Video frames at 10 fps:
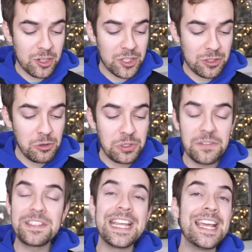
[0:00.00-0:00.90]

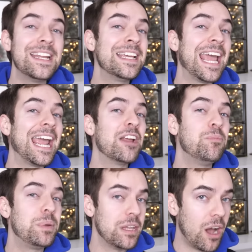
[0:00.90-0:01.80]
Exclusive dating
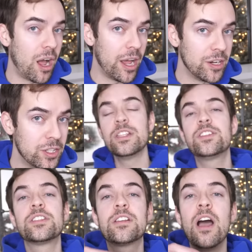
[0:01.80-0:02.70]
and beyond.
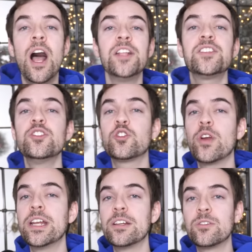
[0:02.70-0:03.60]
This is
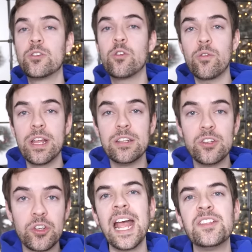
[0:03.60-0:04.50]
concentrated
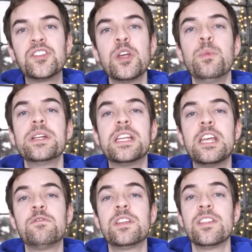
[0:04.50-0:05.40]
cringe. And someone
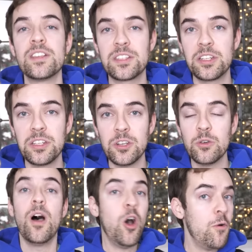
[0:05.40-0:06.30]
gifted this to
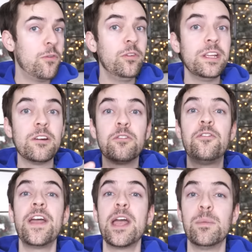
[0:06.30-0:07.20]
you. Hopefully your
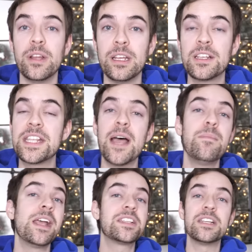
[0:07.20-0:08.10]
family, because
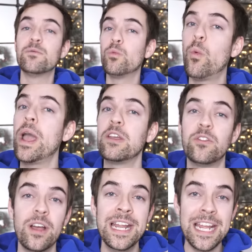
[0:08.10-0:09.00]
that makes it way
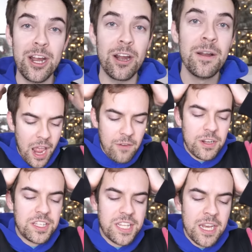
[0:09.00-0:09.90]
funnier.
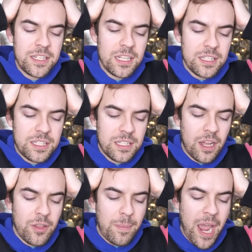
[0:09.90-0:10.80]
Every sentence
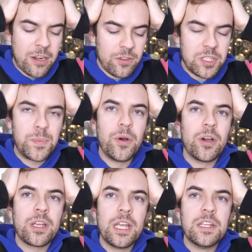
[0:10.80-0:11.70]
on the back of this
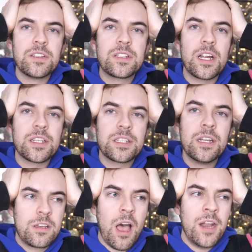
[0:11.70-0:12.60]
book is
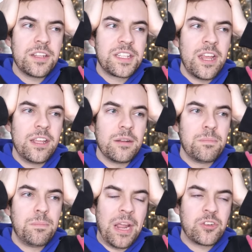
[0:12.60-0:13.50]
just condescending
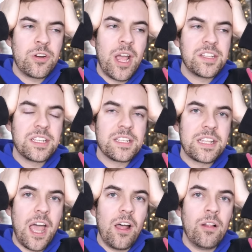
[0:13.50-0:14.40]
and patronizing as
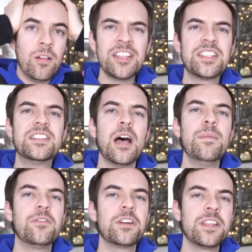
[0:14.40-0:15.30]
hell. Let's dumb
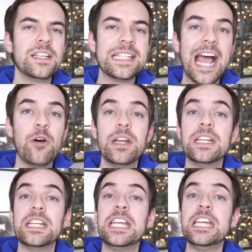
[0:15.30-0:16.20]
everything down
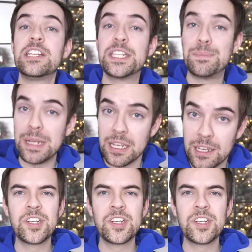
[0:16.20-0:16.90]
in geek speak.